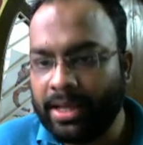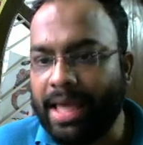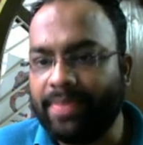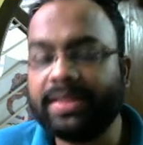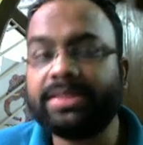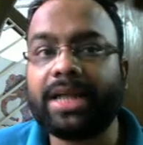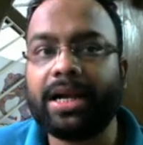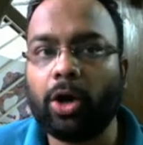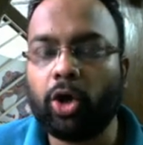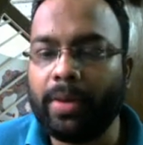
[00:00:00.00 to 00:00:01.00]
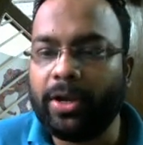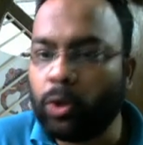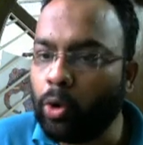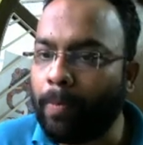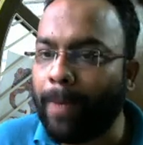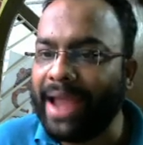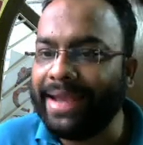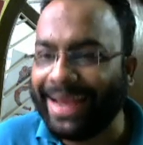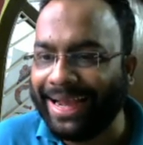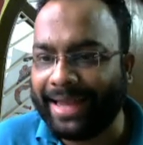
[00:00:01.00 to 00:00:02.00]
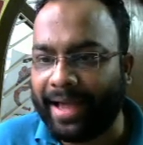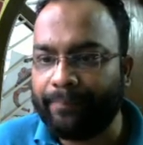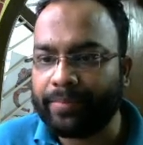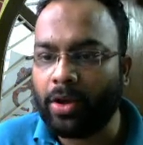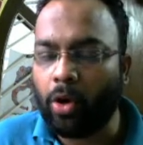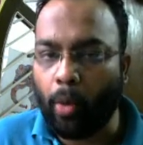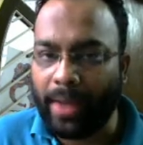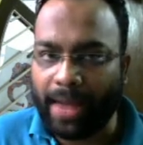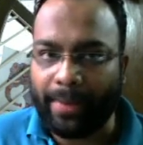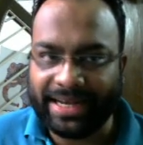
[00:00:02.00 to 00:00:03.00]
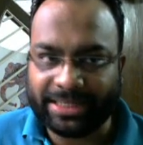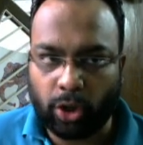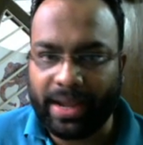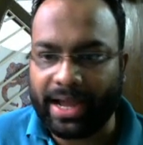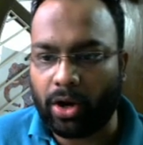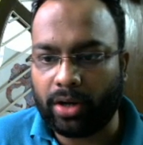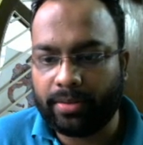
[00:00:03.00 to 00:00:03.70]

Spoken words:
and this turned out to be 2 pi delta omega minus omega naught.